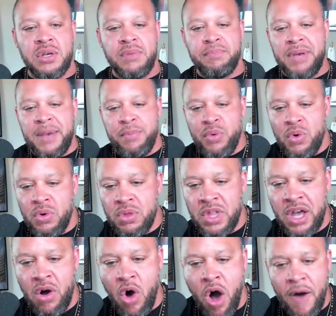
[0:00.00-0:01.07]
people
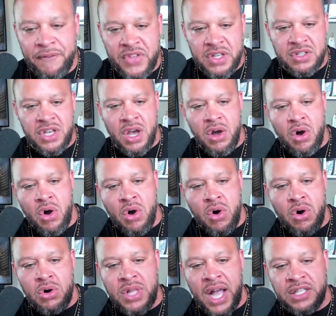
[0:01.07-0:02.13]
they'll often say,
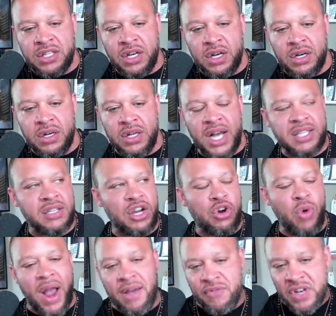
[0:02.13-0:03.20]
"Oh, that's a that's a
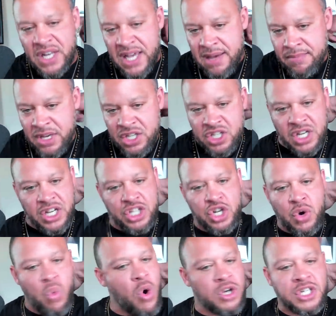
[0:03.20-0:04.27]
graven image and that
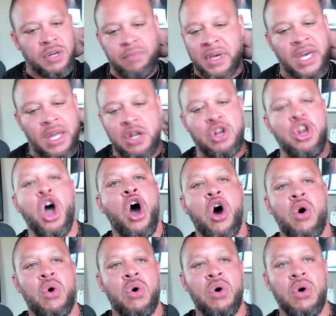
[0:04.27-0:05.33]
you're worshiping it."
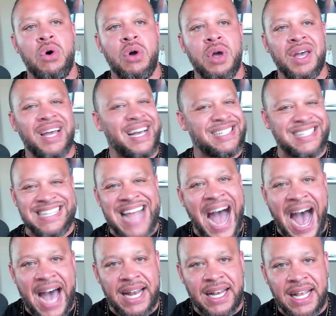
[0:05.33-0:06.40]
No. It's
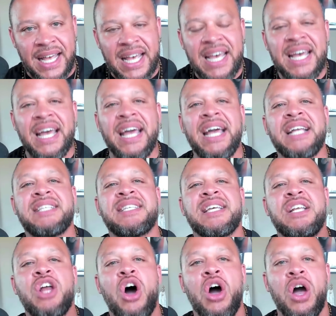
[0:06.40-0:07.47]
not. It's
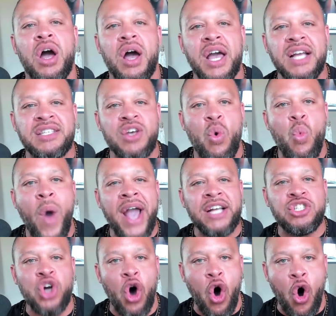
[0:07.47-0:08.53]
an it's a way
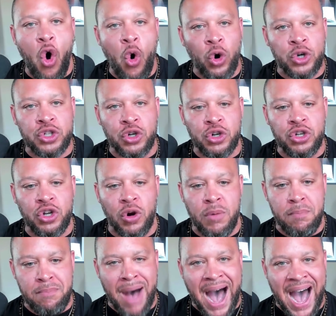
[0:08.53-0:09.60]
to order your
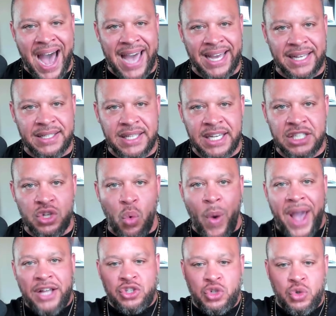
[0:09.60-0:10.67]
mind. It's a
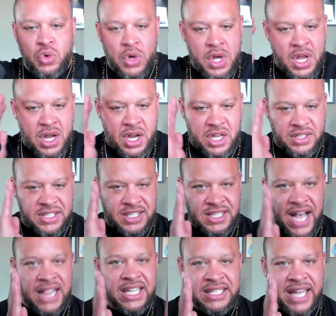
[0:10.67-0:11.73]
way to
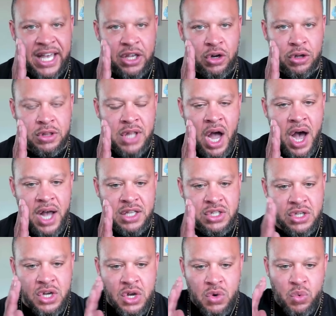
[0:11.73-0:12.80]
consolidate your thoughts.
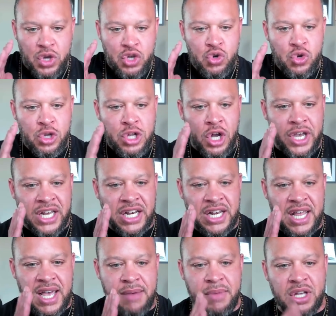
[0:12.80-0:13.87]
When you look at an
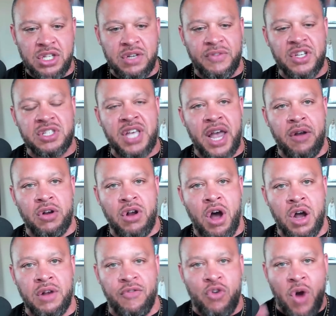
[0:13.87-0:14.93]
image of the Sacred
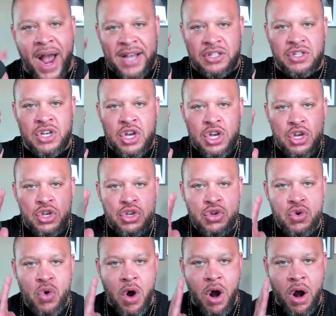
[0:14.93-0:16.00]
Heart of Christ,
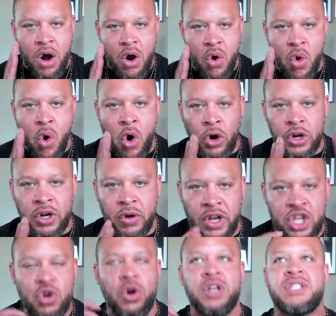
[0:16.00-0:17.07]
you are order you are